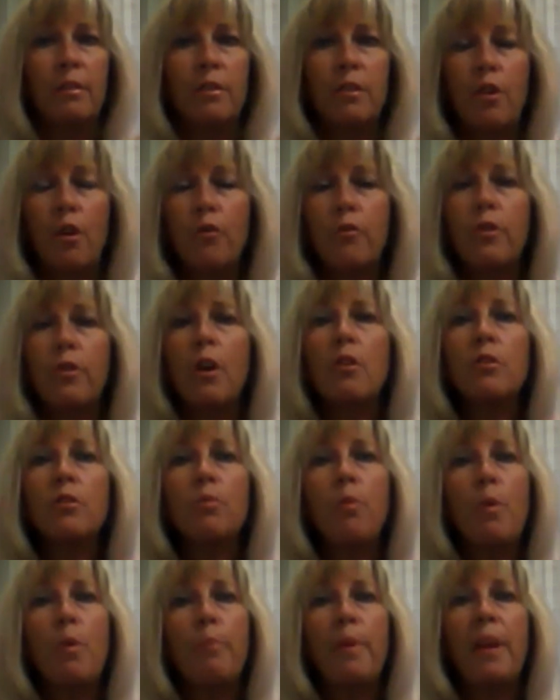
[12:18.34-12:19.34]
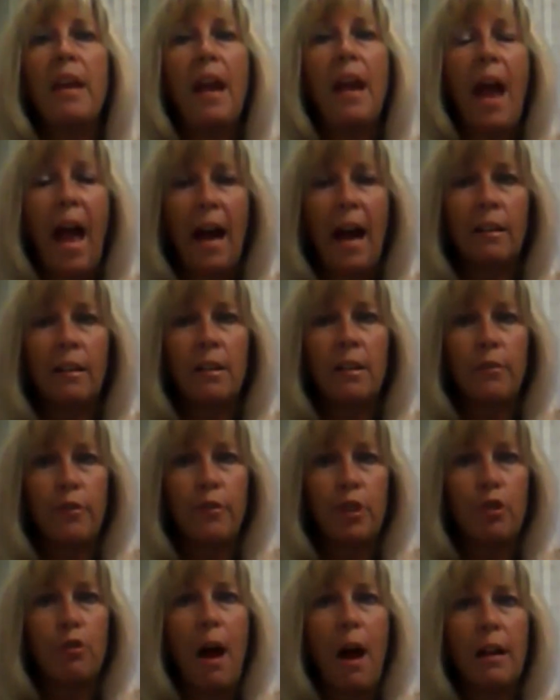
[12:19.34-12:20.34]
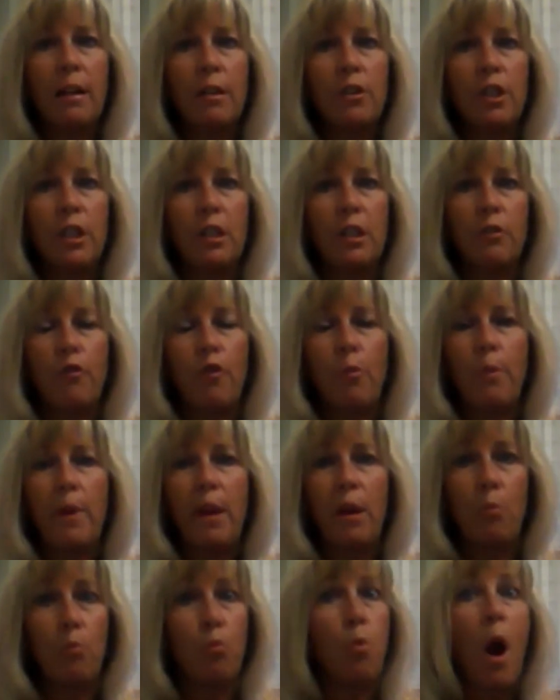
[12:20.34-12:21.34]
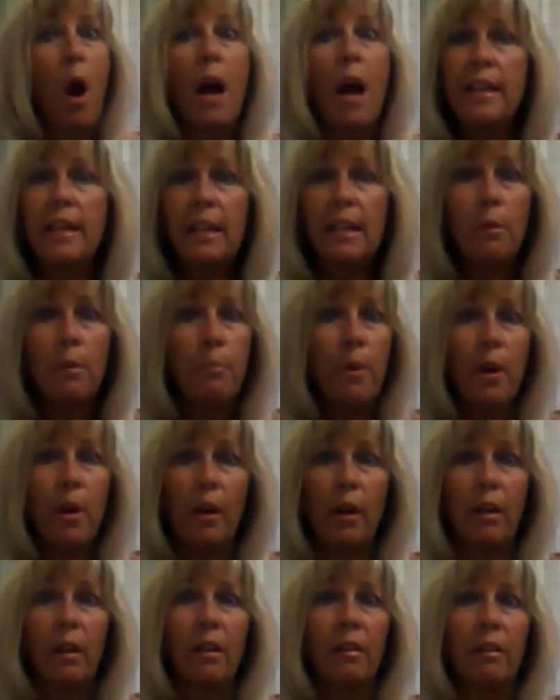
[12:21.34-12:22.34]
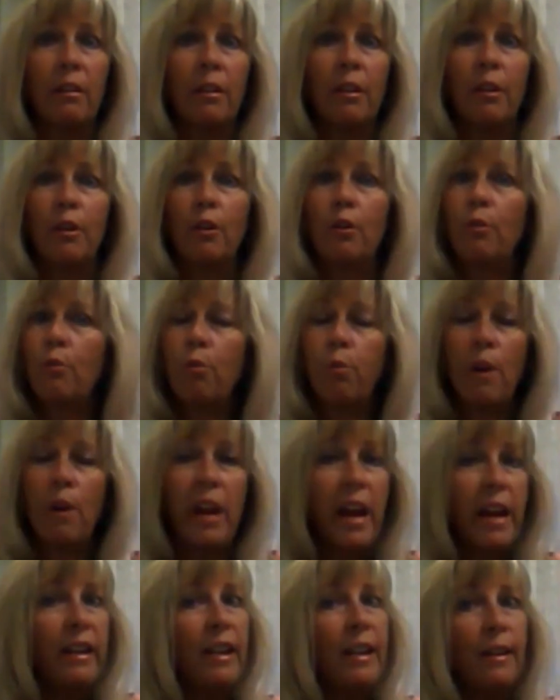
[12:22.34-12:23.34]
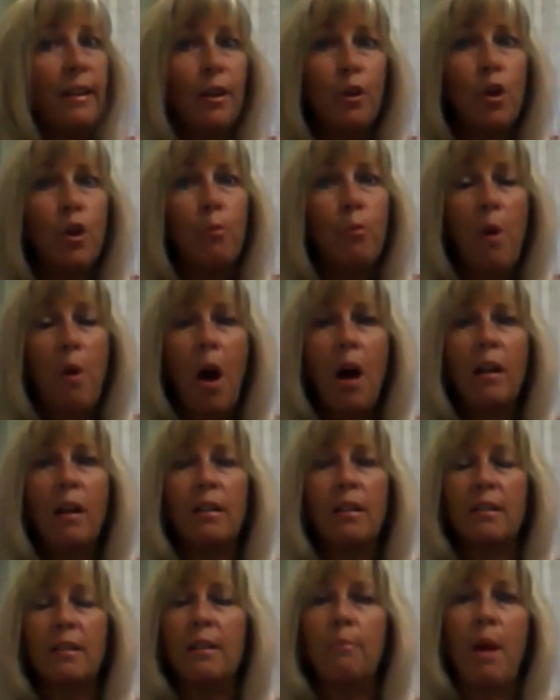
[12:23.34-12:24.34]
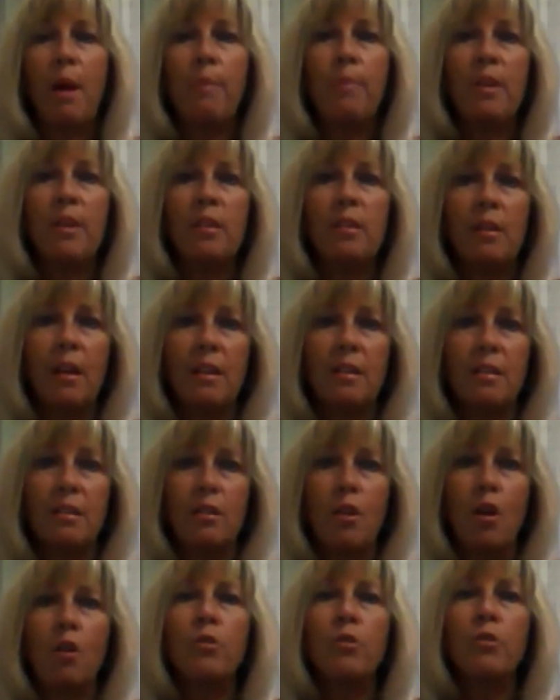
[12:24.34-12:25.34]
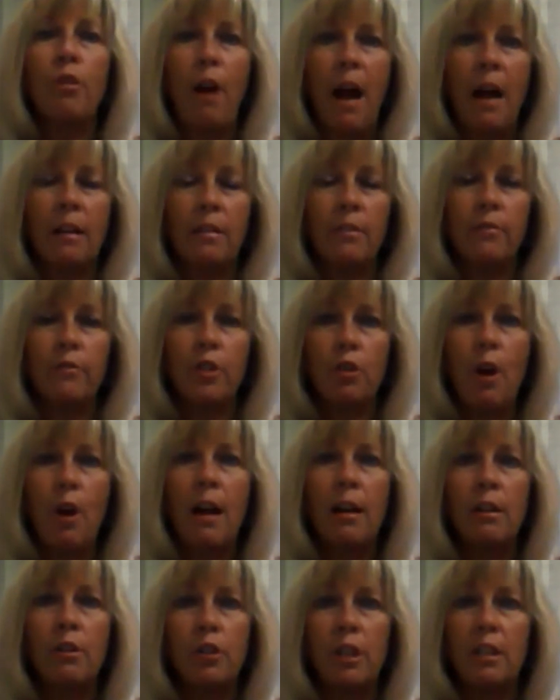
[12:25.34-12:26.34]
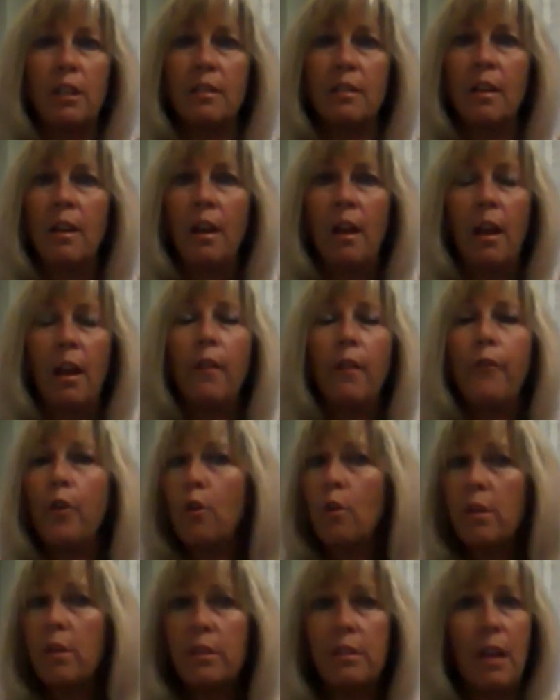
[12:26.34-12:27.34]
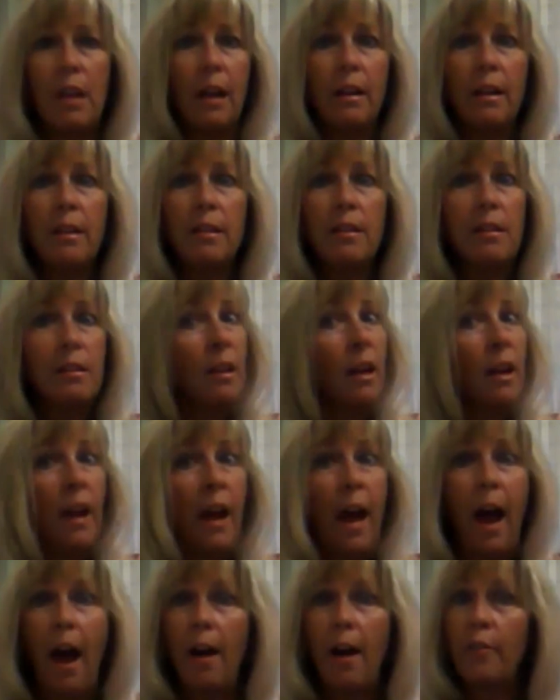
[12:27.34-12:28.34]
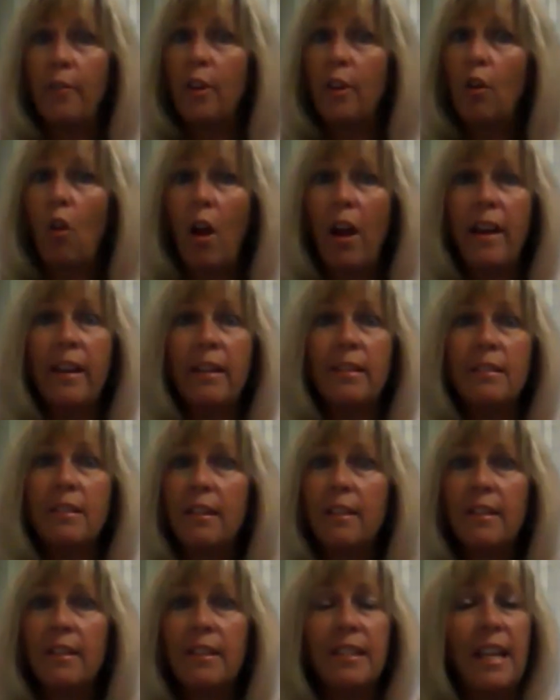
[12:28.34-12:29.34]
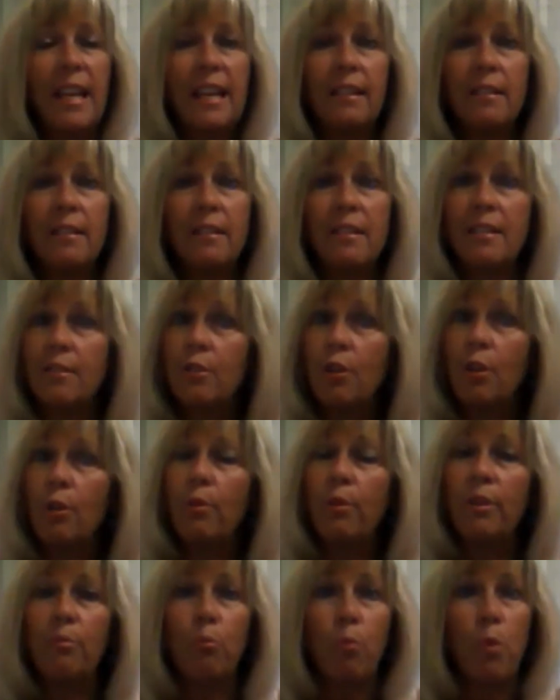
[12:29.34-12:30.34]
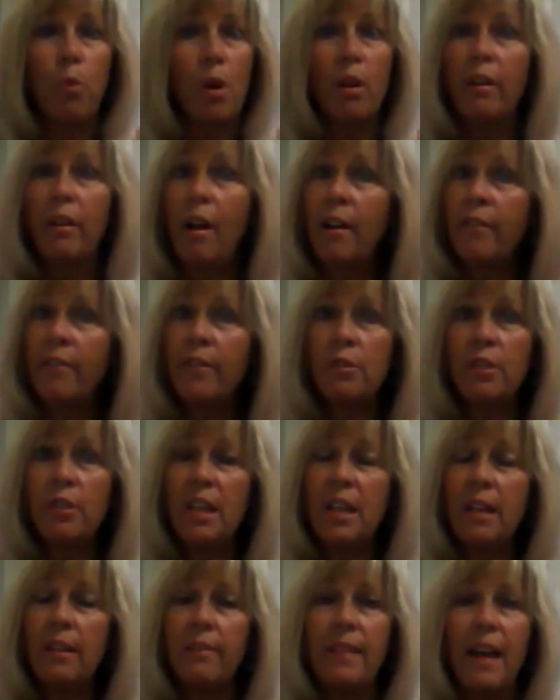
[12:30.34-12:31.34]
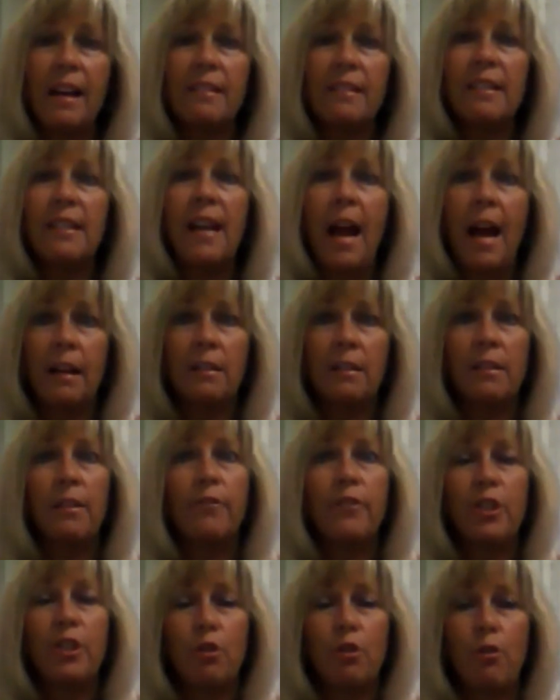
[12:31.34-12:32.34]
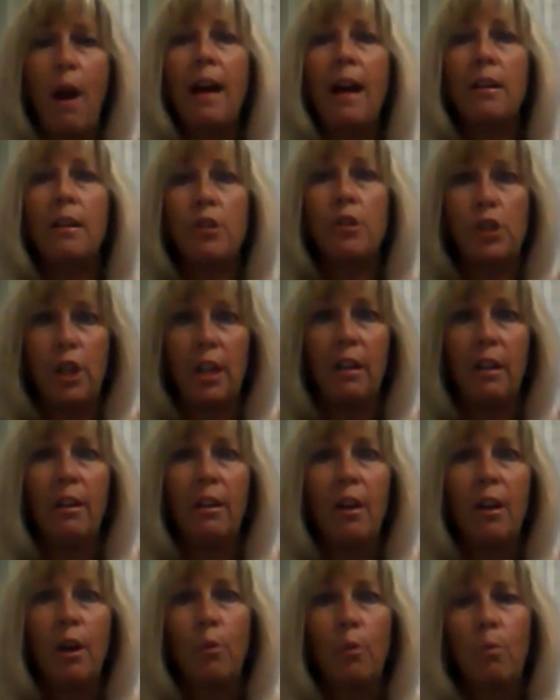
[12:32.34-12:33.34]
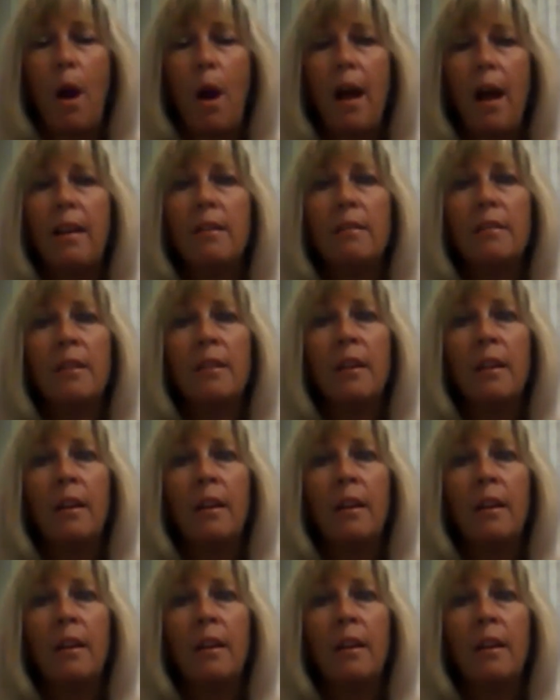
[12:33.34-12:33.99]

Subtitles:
So those would be active strategies for me. Writing a book, creating a new product in my business, those are active strategies. If you're a dentist, having clients in the seats, working on their teeth, that's an active strategy, right?